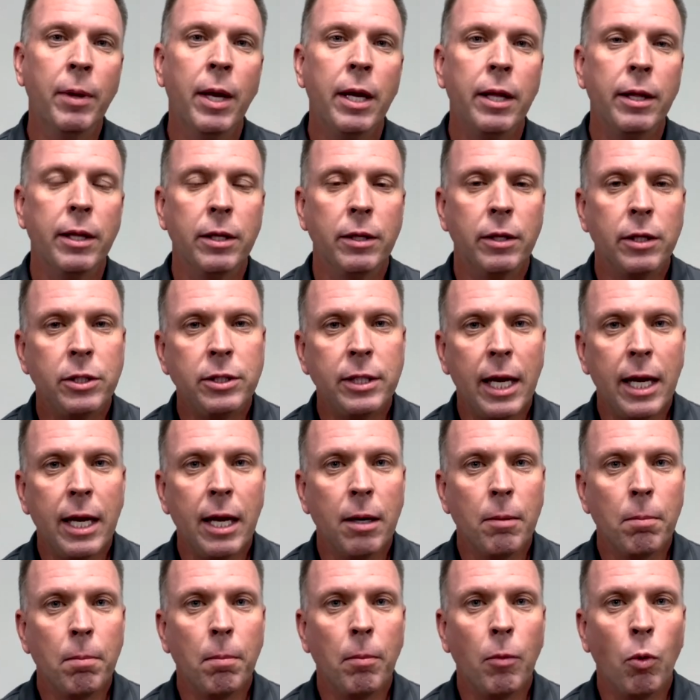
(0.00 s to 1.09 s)
The
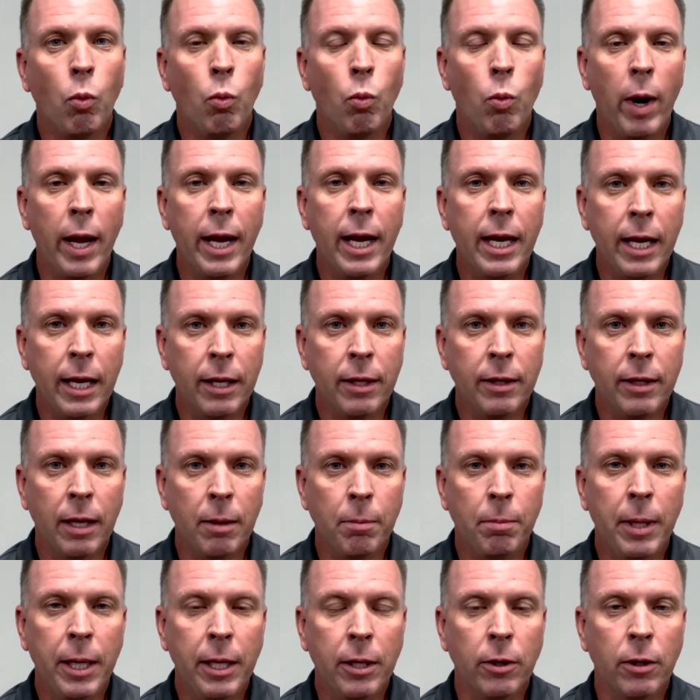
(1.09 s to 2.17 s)
second way that
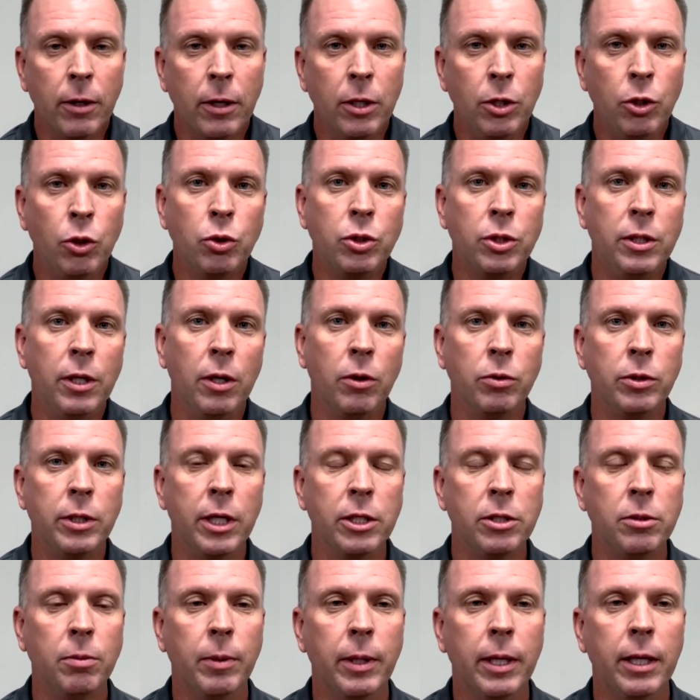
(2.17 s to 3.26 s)
Peter uses the Old
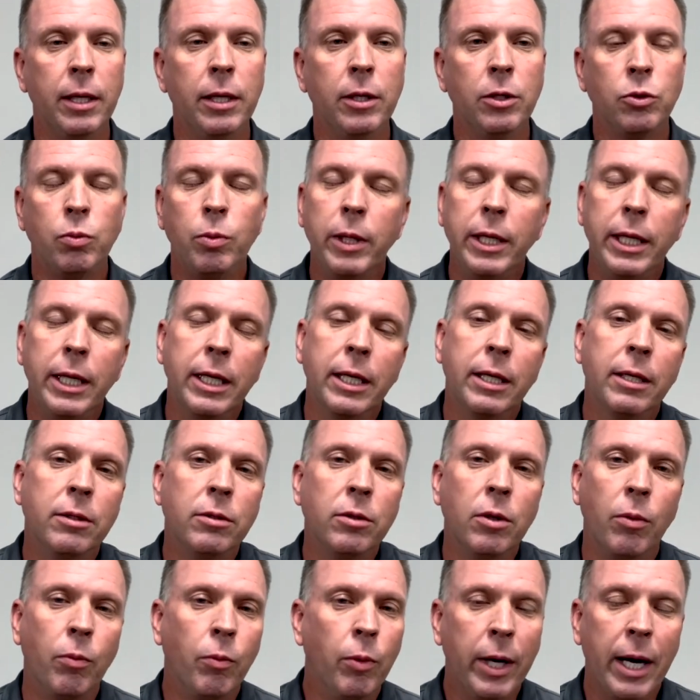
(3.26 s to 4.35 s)
Testament is really in
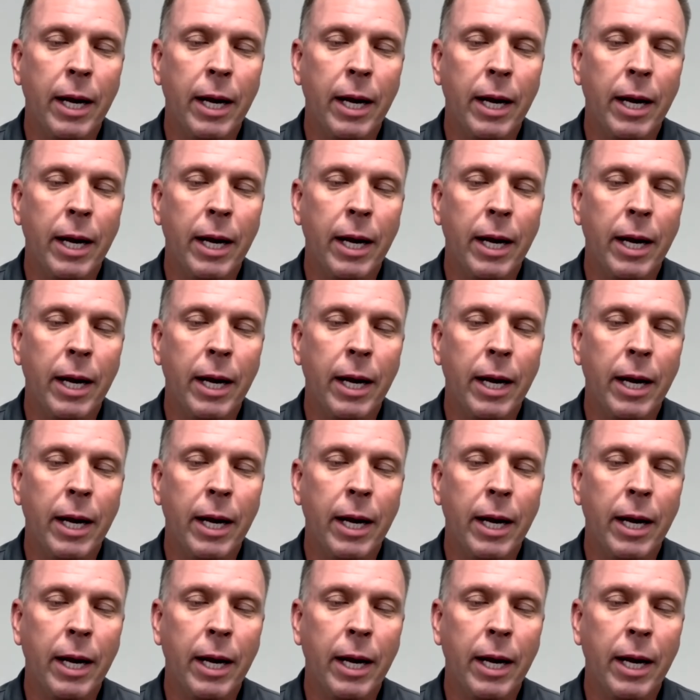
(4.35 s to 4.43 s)
what I